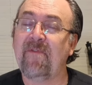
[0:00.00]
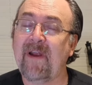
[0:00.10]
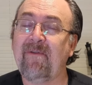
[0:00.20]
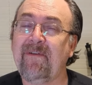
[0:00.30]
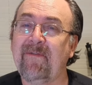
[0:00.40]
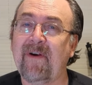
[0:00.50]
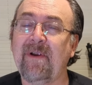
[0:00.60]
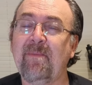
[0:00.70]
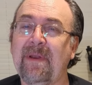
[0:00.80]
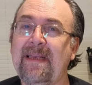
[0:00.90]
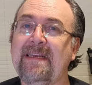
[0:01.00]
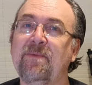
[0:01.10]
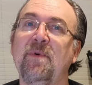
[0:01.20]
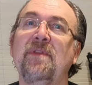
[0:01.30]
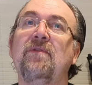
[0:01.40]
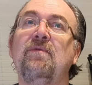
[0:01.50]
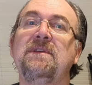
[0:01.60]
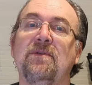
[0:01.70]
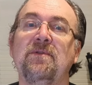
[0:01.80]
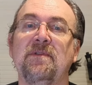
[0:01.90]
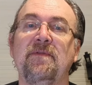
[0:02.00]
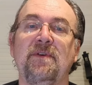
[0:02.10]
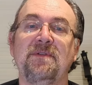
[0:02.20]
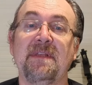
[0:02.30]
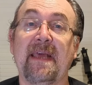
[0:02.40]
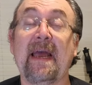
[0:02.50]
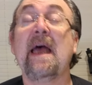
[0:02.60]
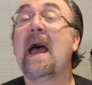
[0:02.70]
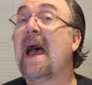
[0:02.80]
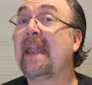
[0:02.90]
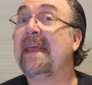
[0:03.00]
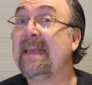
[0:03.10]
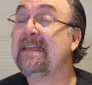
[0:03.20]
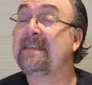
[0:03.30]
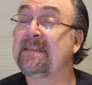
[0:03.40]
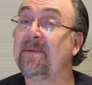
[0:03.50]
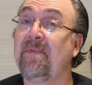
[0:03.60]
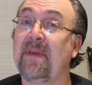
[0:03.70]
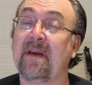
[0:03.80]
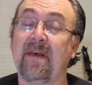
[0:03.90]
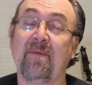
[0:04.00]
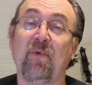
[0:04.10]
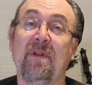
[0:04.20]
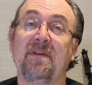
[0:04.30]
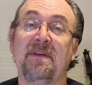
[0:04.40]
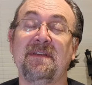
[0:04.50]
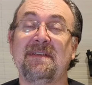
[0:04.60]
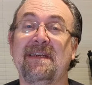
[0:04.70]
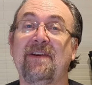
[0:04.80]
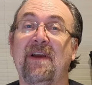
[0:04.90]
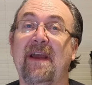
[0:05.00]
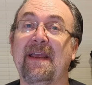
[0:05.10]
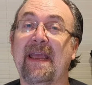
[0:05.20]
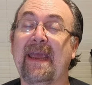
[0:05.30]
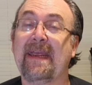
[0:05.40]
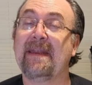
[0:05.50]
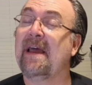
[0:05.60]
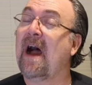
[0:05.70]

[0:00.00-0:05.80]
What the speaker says: very, very pleased with the result of using that, and it is something I will consider again.